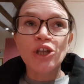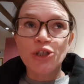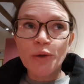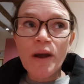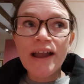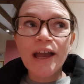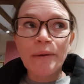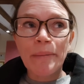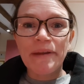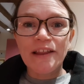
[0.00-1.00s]
do I go
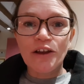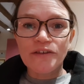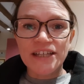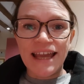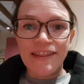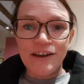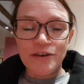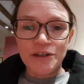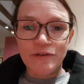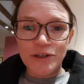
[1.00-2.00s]
up in the loft and get the
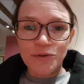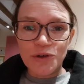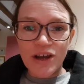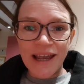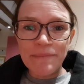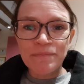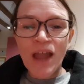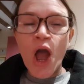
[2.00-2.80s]
artificial tree?